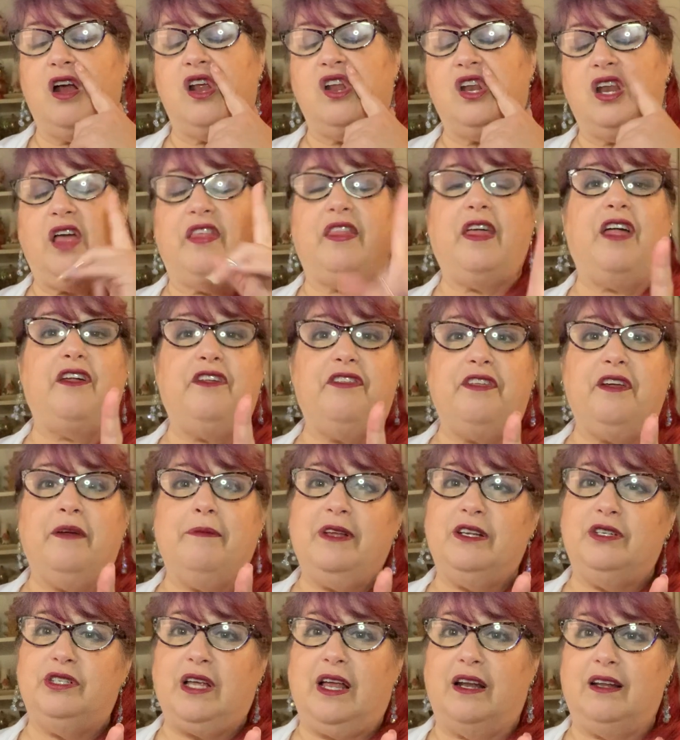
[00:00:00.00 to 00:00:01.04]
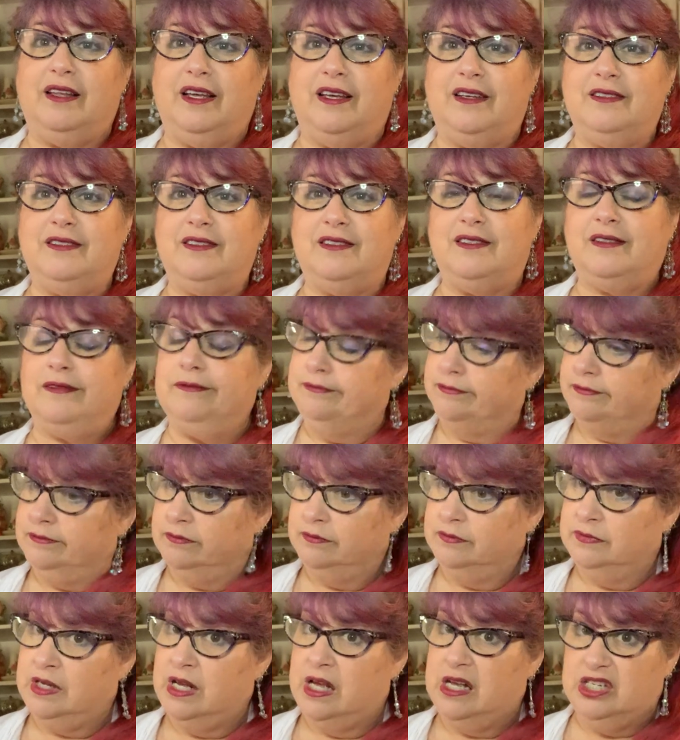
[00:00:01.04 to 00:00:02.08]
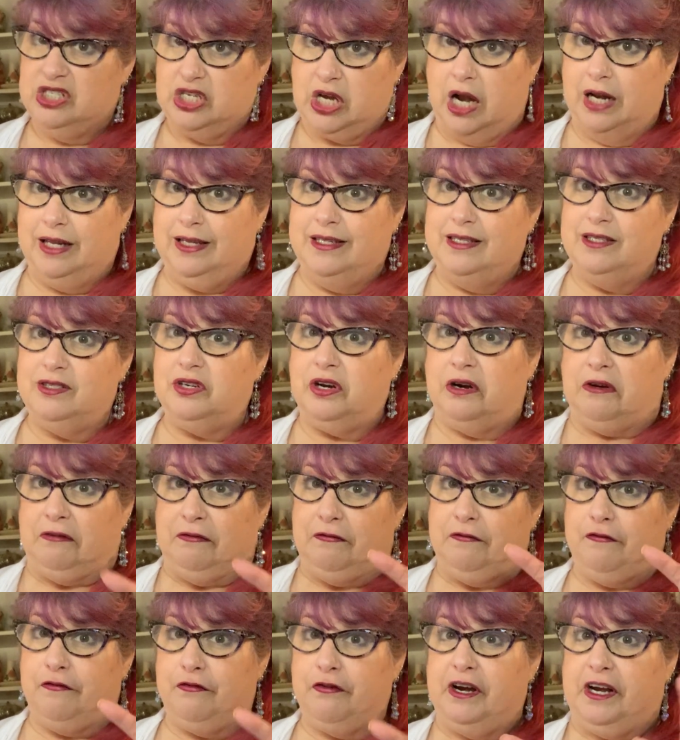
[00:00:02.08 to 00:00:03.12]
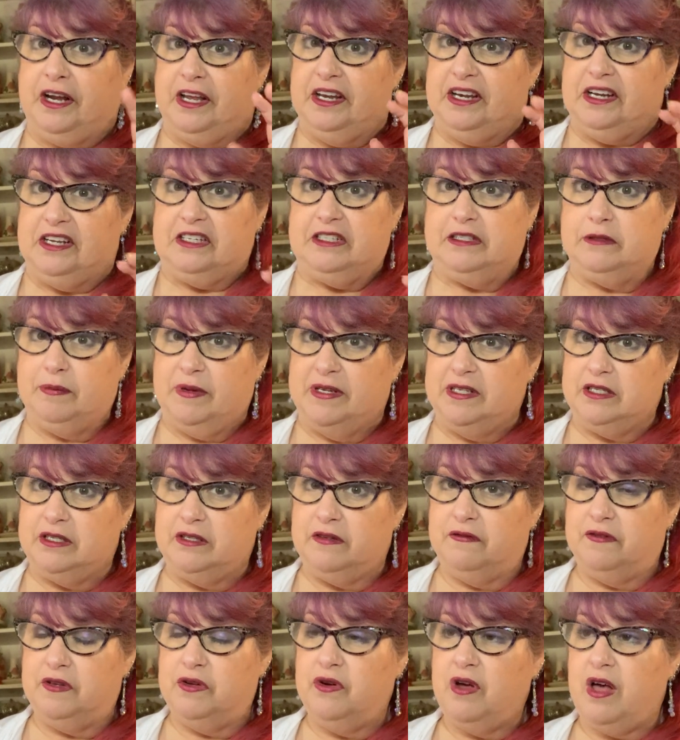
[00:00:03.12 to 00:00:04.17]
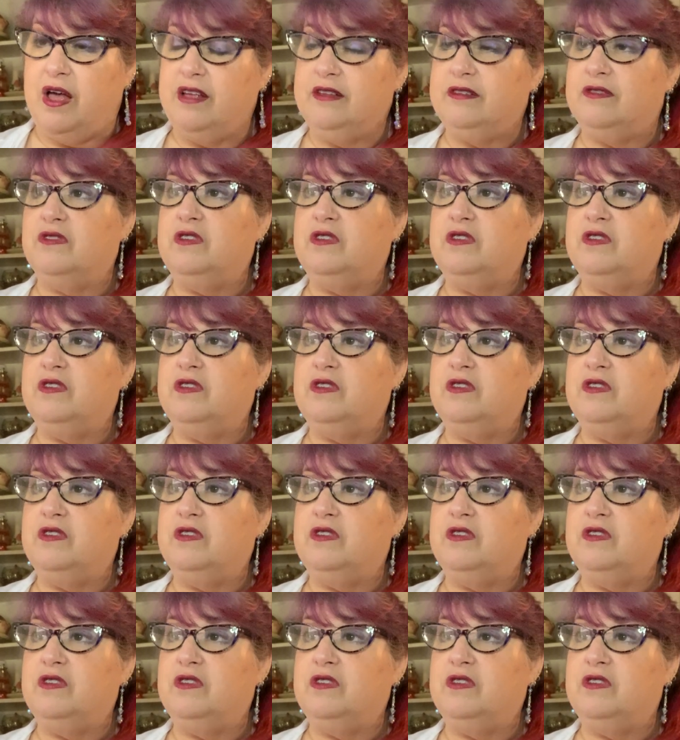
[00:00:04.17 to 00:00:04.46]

now the other thing about Chatelaines are freaking expensive, you guys.